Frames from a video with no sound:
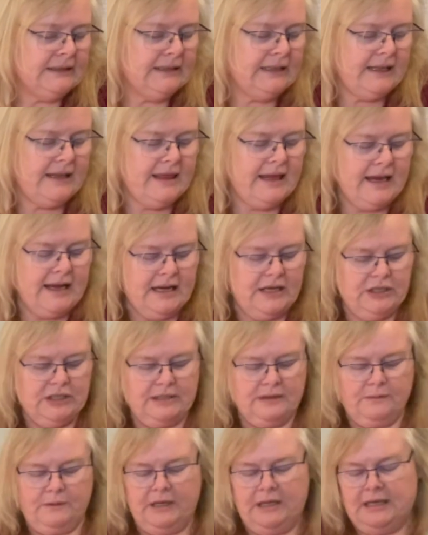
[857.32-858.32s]
I think I
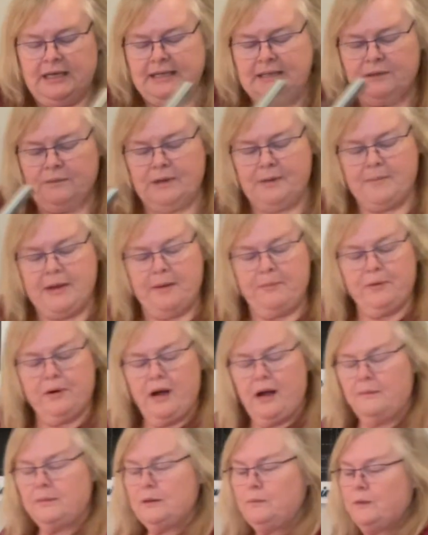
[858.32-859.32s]
just realized what my
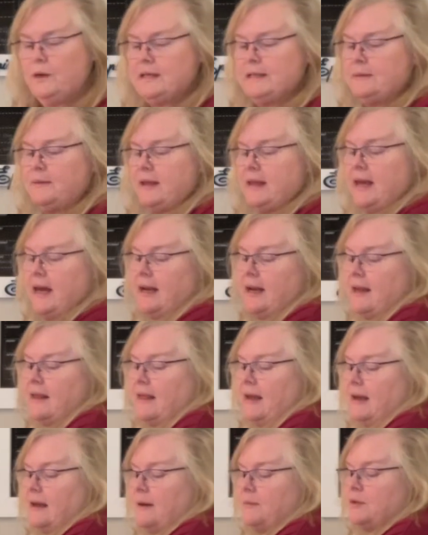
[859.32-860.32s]
problem was with that. I
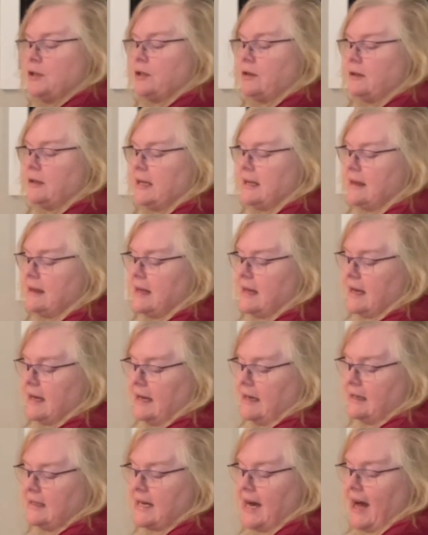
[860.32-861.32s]
think I'm turning
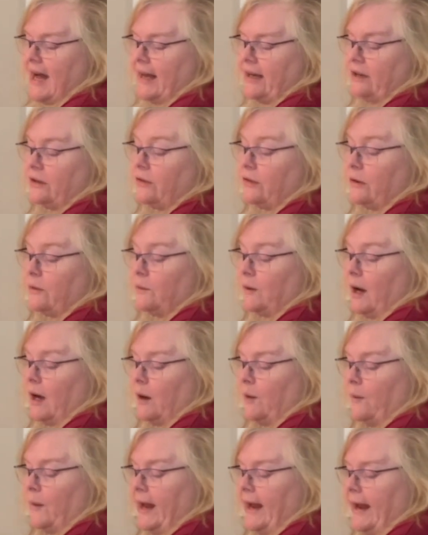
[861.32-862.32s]
the dial the
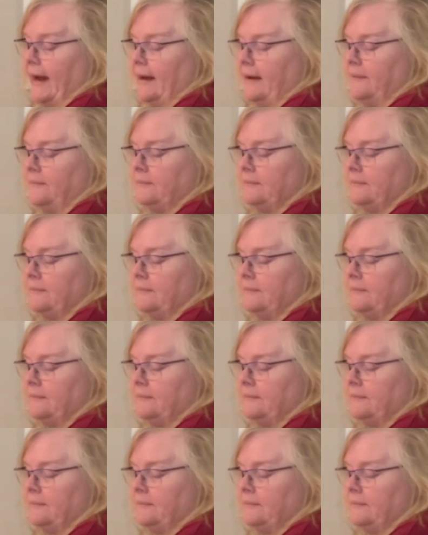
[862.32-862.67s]
wrong way.